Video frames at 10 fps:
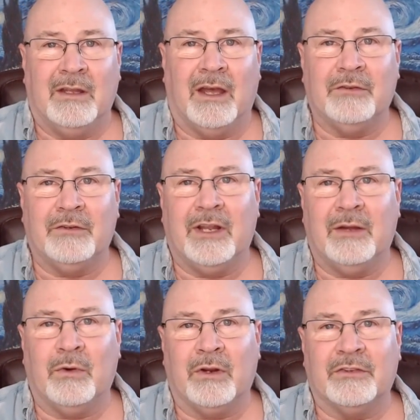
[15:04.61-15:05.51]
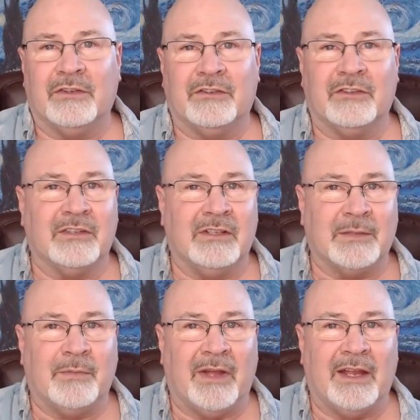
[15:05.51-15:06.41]
Other networks, such as
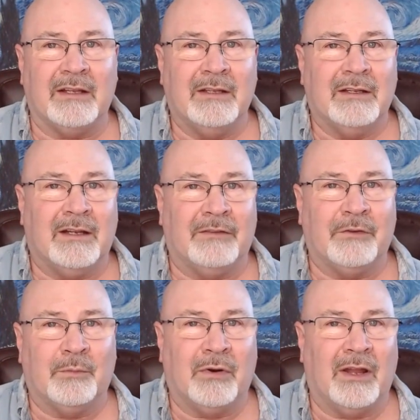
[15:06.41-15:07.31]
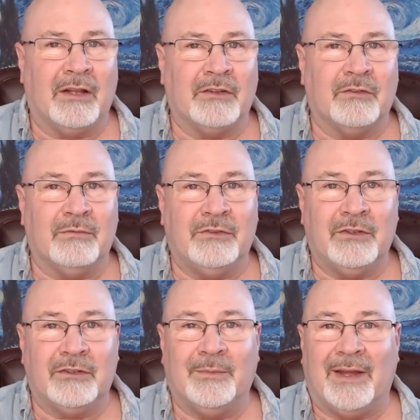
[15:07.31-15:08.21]
ClickBank, offer products from
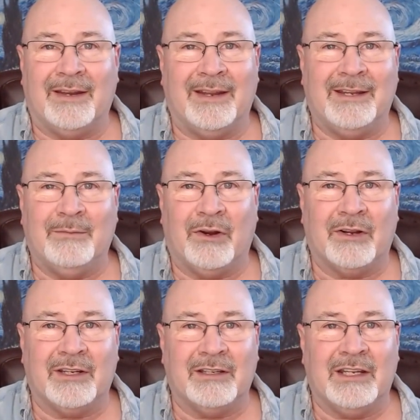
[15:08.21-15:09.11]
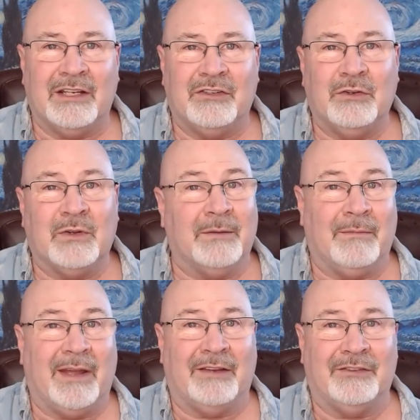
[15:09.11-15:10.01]
just about any marketing niche you can
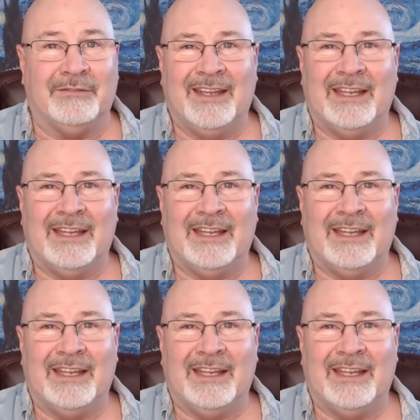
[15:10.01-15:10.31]
imagine.